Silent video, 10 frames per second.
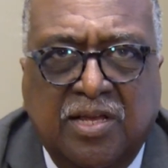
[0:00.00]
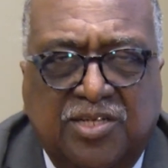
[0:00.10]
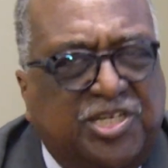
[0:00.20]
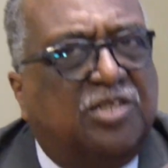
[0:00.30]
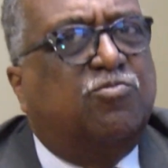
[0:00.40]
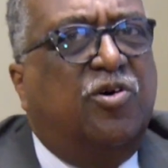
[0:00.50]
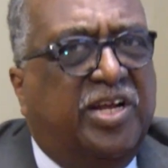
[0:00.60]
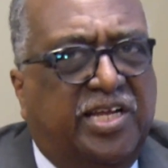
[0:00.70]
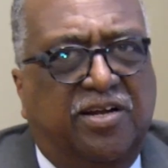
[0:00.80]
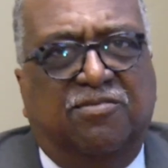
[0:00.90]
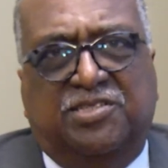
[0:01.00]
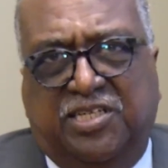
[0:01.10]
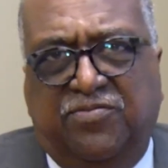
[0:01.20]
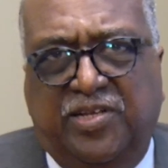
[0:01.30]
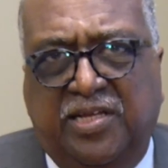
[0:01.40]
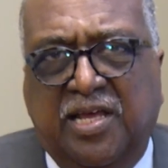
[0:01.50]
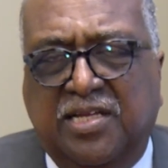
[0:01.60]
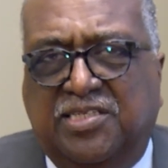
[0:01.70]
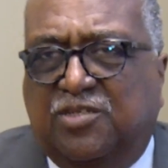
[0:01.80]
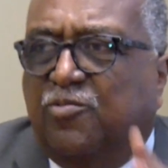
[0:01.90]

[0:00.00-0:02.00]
Just want to get on TV, just